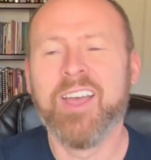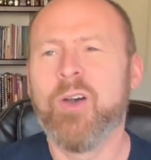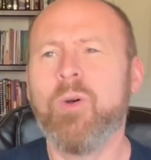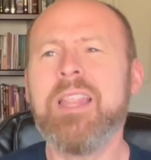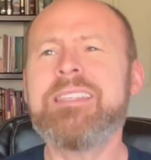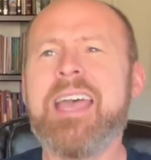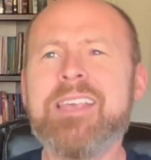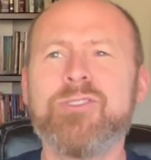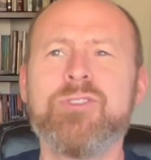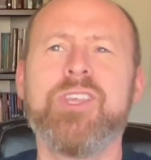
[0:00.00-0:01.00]
Well, let's
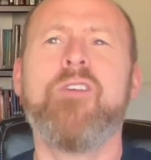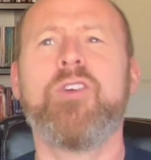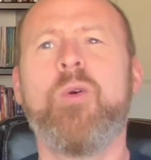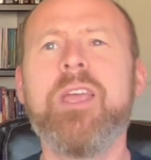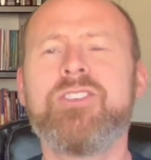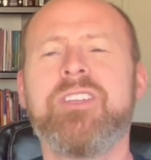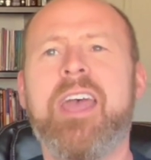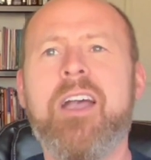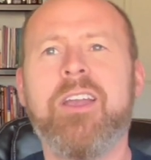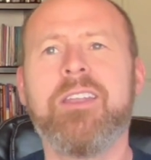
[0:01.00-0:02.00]
ask ourselves a question.
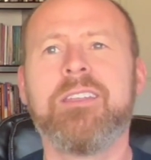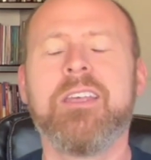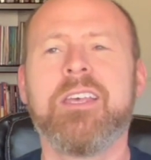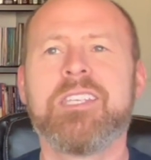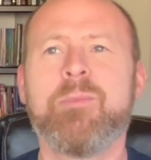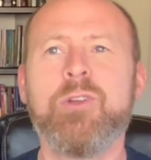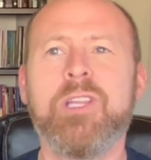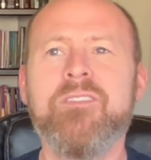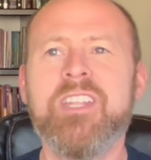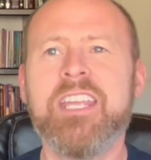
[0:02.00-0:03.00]
How could someone who
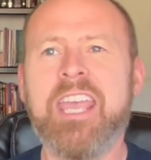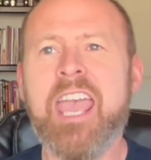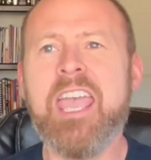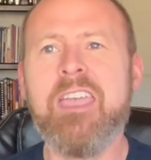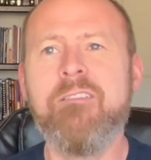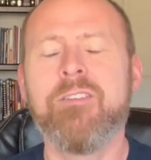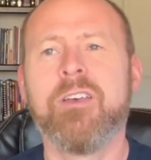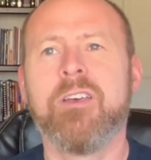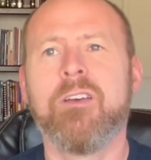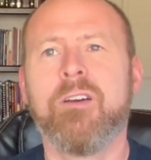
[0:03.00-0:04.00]
lived in a cave
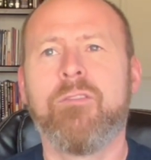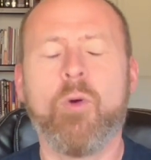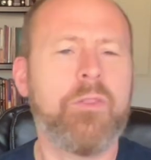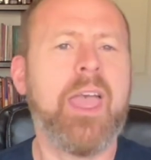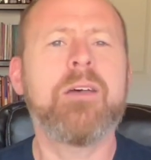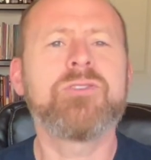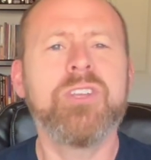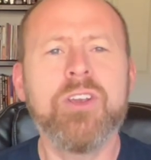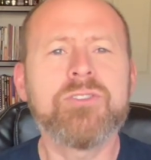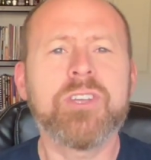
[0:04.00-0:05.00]
4,000
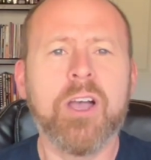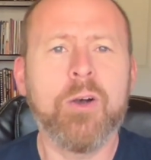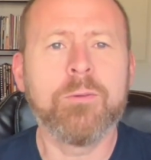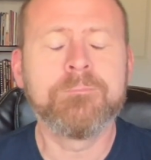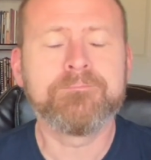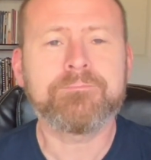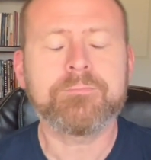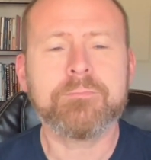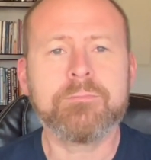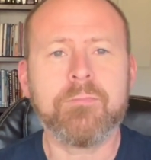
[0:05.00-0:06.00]
years ago
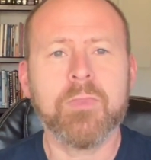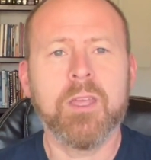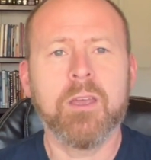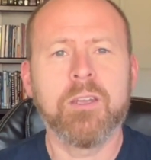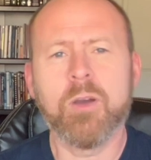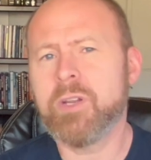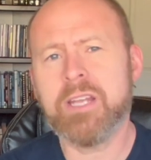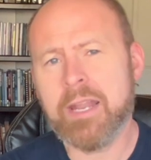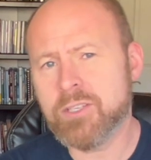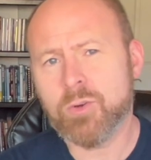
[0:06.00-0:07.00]
know what a
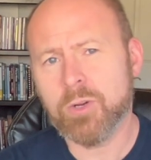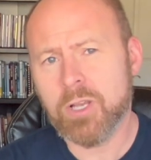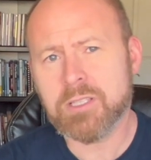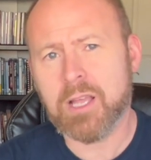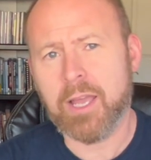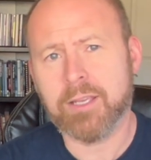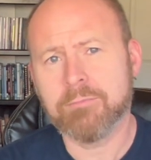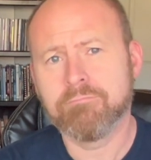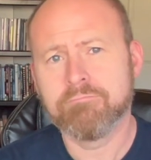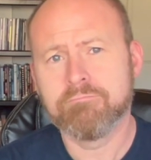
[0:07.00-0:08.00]
dinosaur looks like?
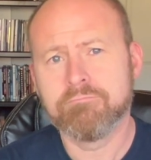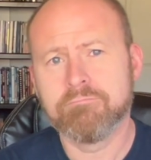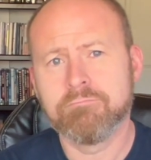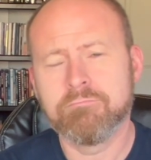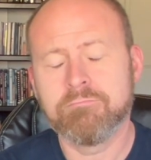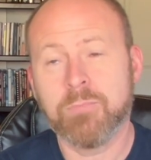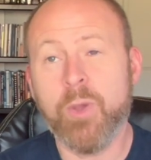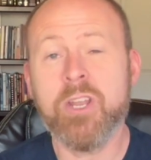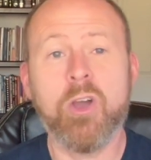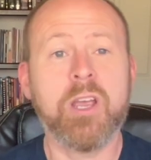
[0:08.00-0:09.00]
We
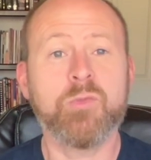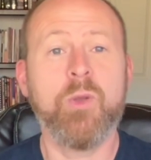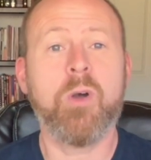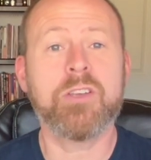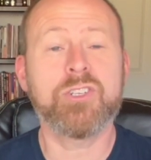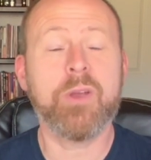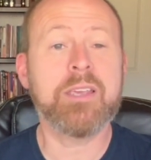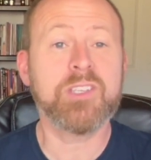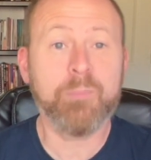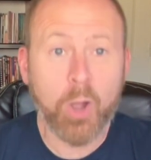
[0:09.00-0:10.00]
know because we watched
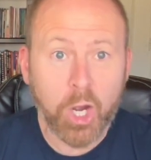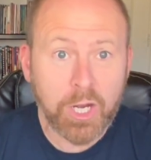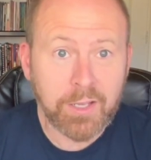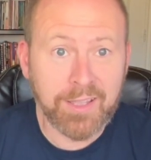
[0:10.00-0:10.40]
Jurassic Park.